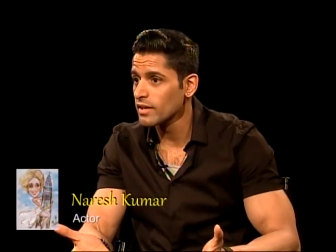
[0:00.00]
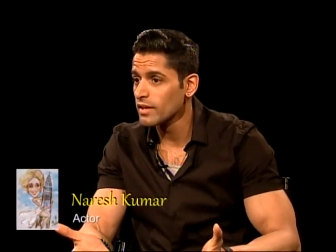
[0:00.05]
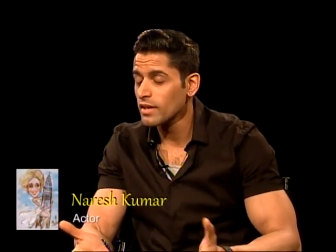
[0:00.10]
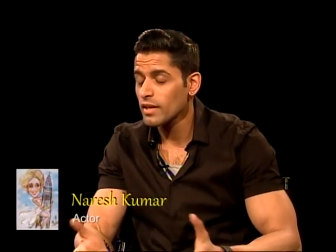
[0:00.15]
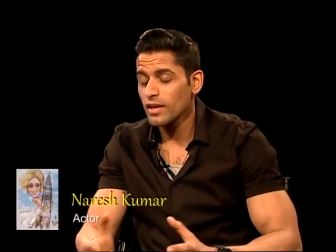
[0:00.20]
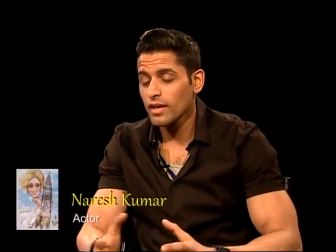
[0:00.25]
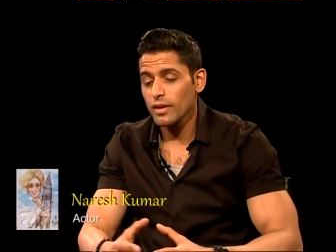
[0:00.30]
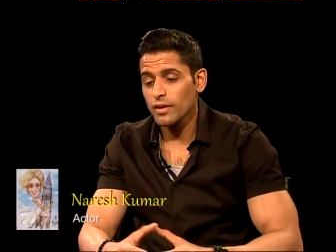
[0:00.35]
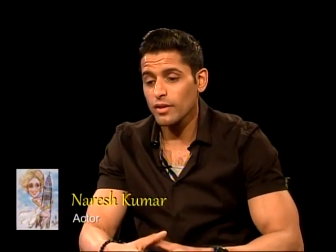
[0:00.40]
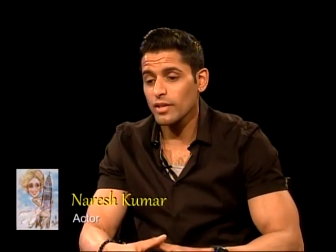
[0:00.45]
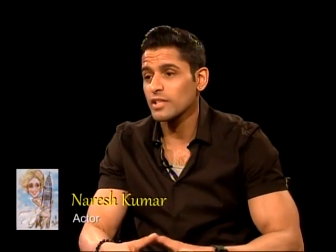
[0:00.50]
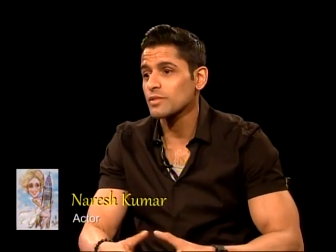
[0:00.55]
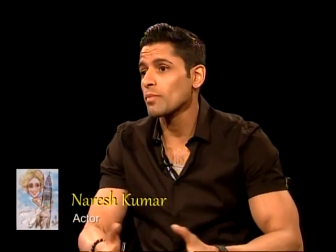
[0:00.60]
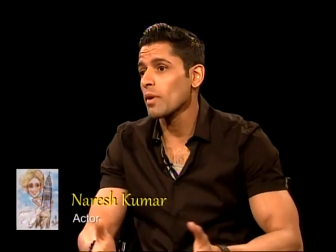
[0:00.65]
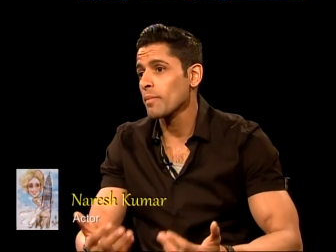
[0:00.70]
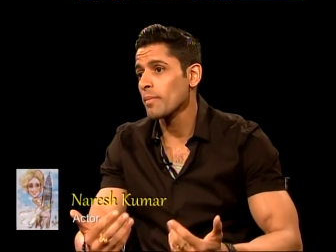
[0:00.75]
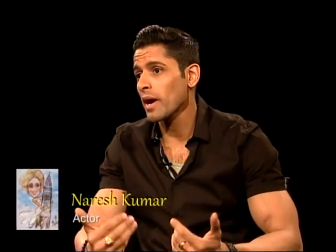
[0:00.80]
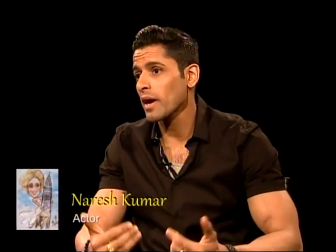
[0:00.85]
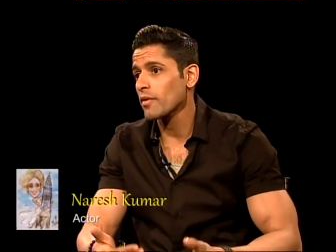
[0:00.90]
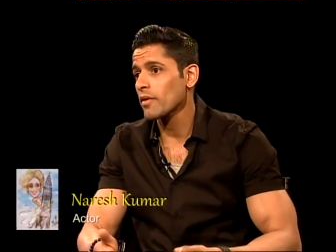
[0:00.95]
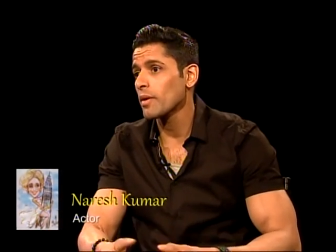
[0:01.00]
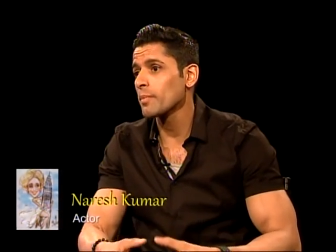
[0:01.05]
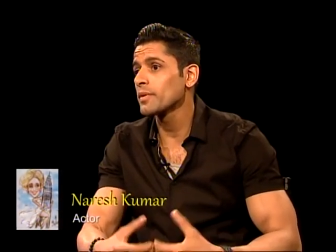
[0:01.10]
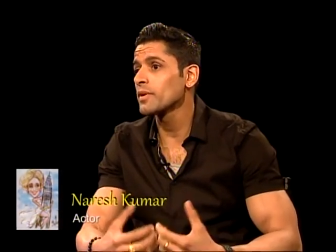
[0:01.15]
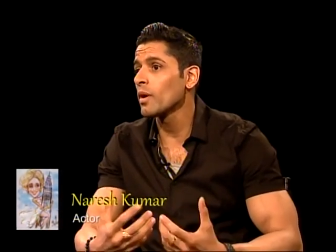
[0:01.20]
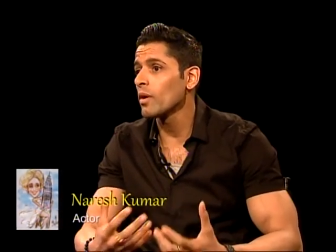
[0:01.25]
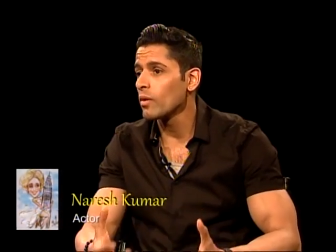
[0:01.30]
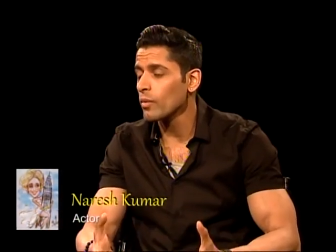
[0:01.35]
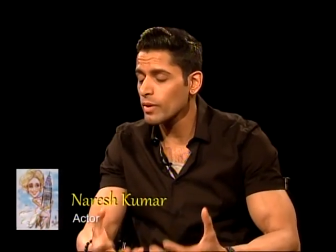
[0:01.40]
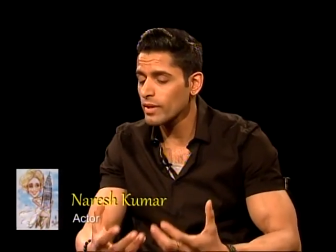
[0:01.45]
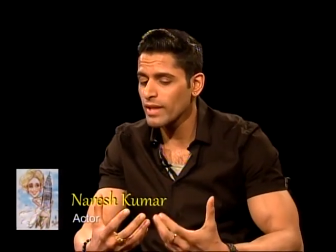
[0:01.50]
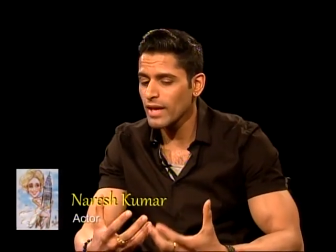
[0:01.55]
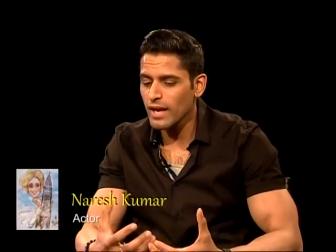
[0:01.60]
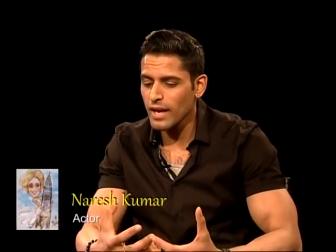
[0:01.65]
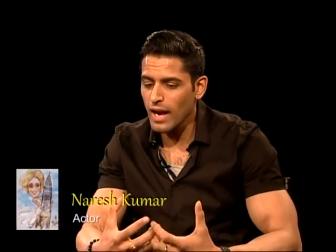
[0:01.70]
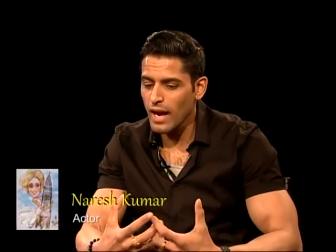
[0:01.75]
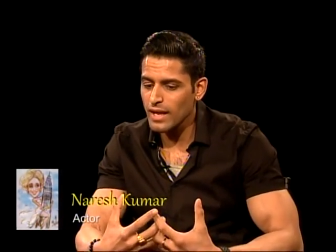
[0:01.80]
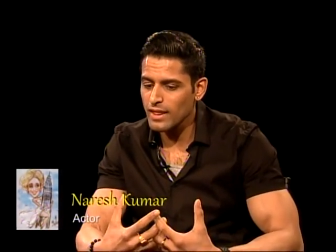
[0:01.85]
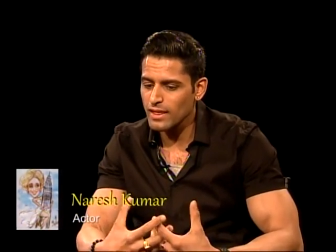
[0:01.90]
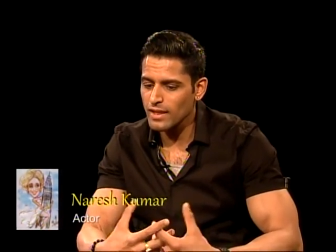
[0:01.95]
Right. That's my background. But not only
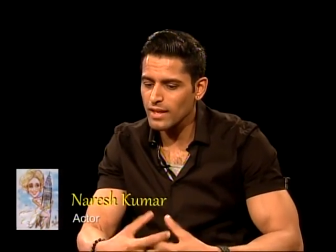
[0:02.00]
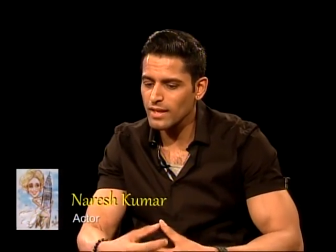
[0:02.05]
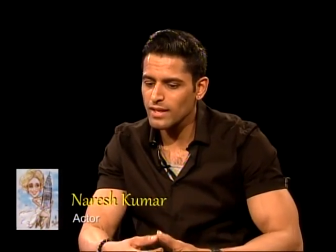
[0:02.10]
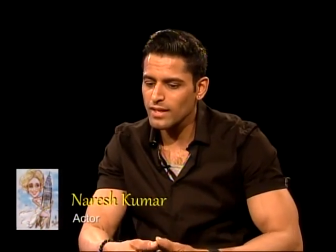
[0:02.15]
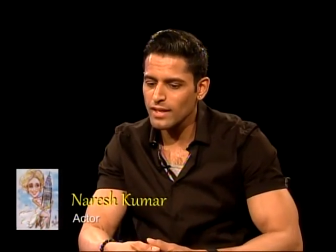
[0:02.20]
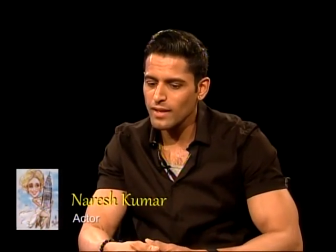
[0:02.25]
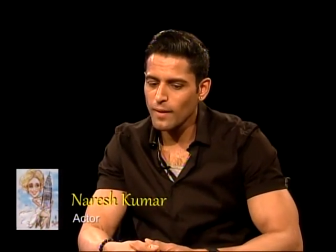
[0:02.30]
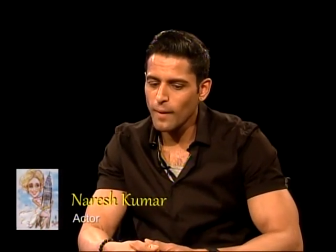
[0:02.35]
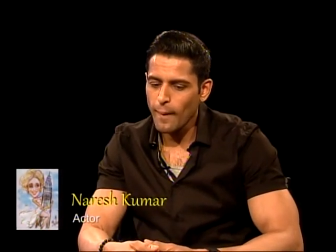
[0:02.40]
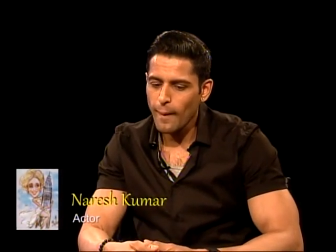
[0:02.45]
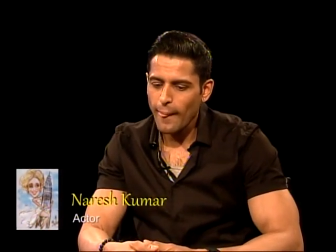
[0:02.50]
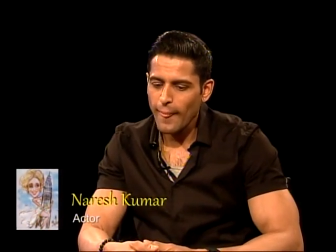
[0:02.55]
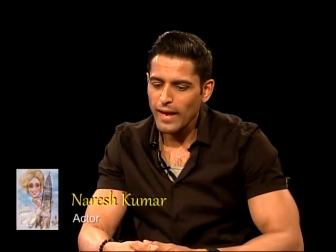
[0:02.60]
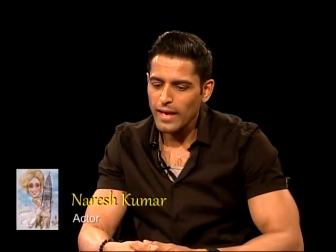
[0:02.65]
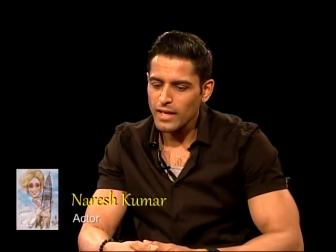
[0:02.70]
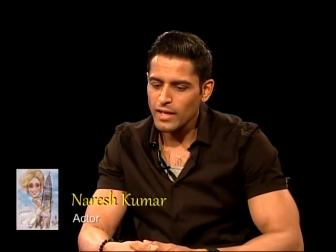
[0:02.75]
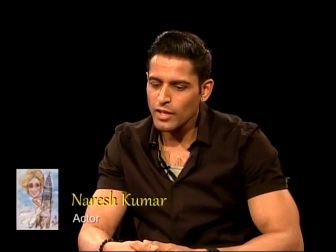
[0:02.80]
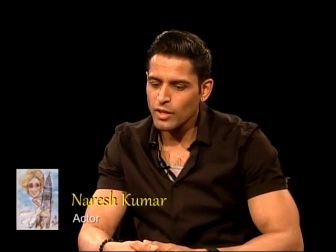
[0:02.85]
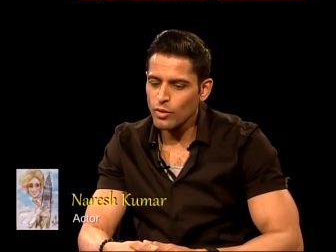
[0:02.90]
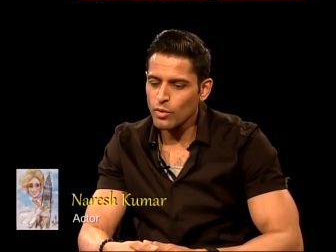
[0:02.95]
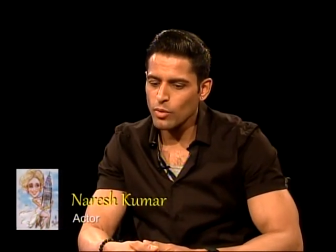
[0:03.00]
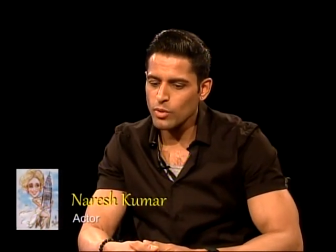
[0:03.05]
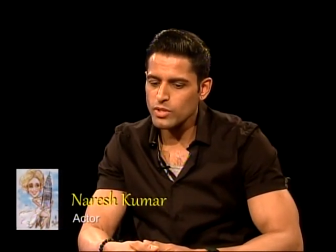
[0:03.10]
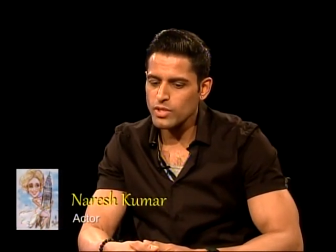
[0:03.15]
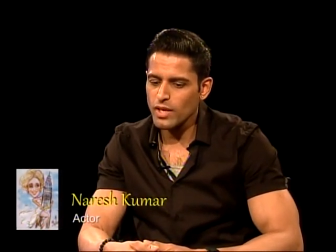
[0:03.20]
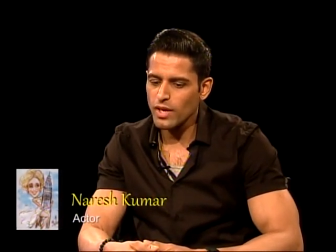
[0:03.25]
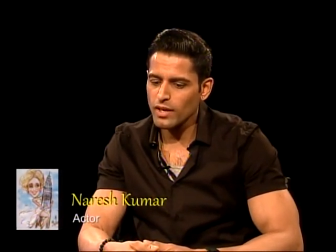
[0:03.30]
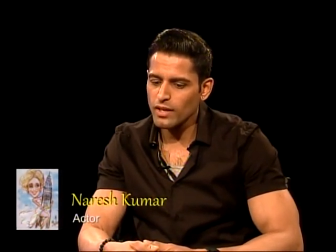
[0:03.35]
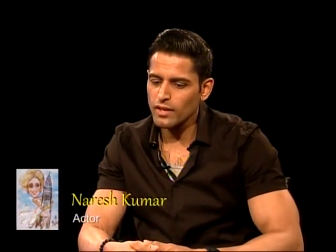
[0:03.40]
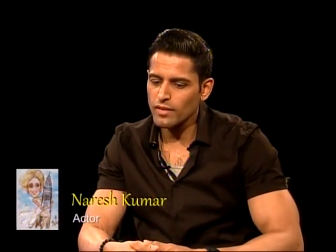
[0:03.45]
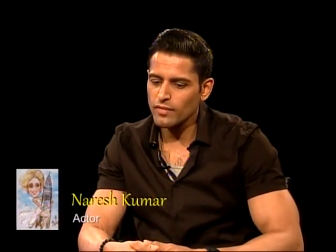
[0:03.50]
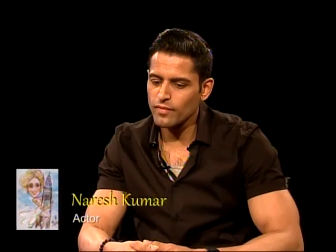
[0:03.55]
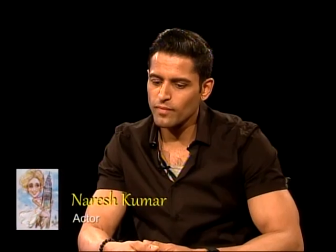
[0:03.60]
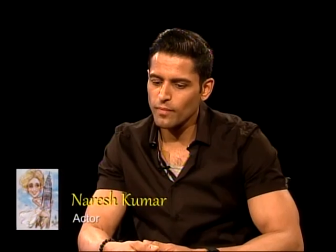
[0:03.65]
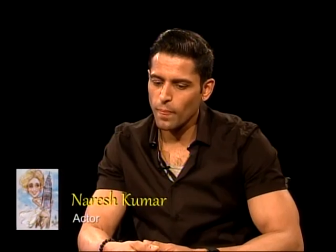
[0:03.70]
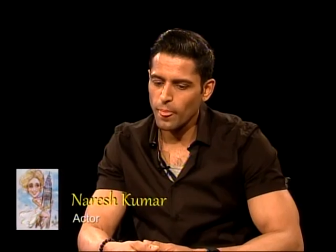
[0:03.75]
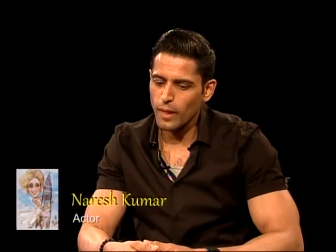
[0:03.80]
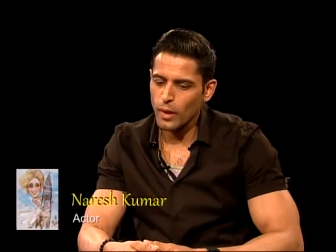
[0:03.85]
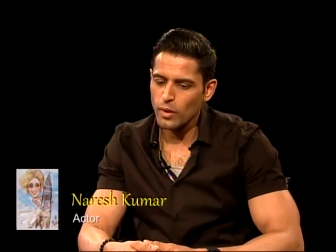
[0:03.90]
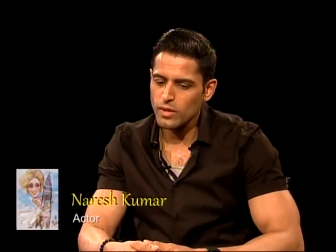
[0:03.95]
that, I think New York's kind of
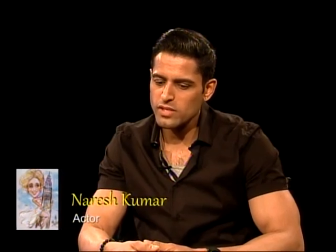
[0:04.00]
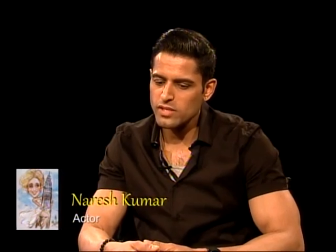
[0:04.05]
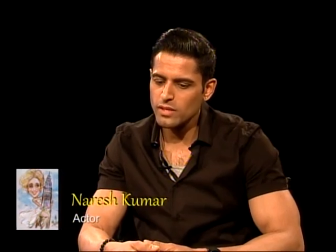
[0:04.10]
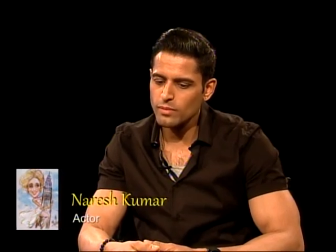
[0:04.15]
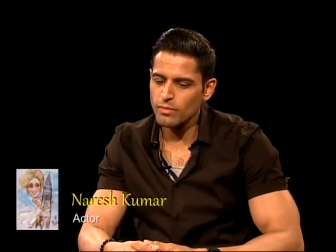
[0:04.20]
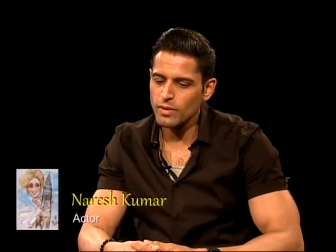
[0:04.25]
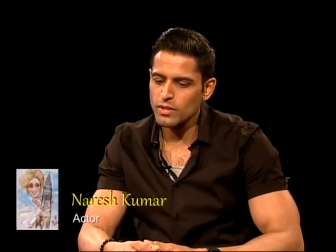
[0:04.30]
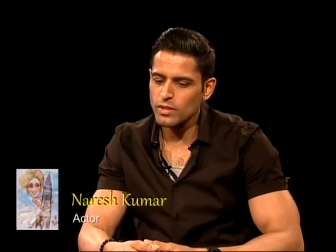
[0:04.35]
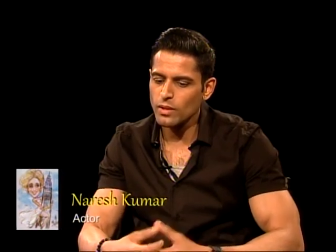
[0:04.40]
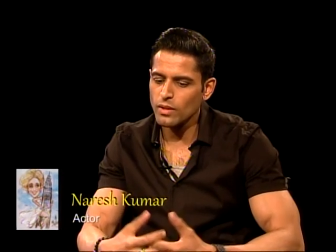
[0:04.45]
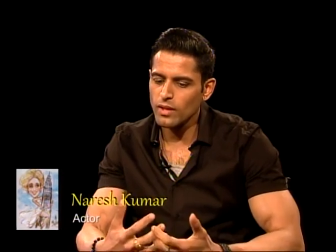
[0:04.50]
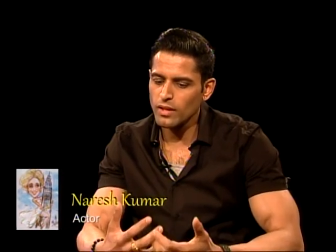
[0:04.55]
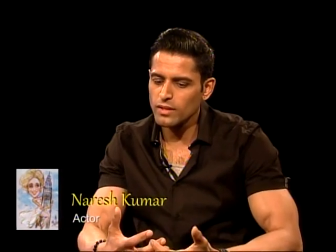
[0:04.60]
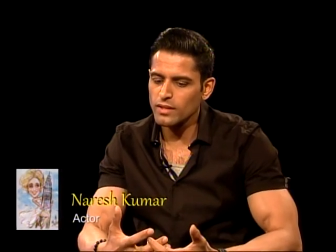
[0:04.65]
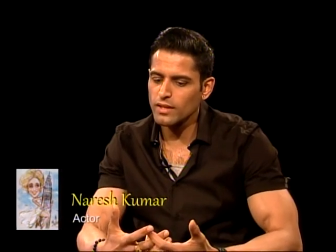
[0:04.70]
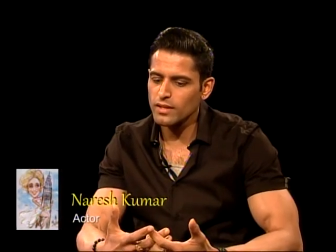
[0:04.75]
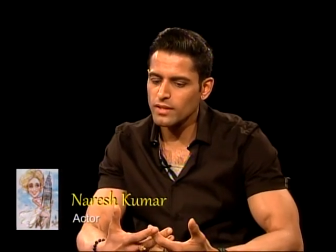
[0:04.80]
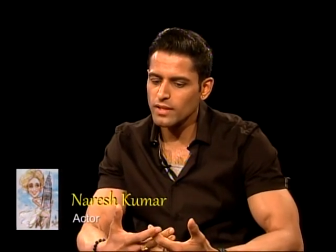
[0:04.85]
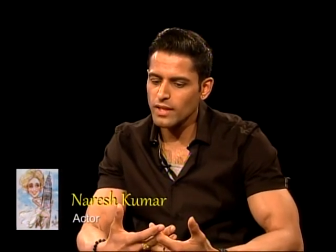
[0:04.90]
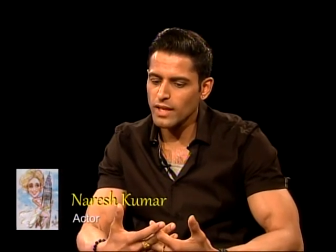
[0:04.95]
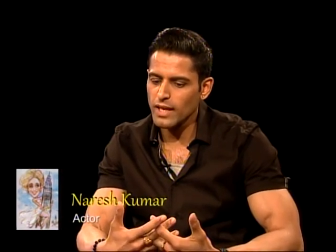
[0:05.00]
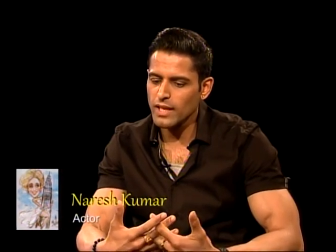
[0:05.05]
quite similar to London.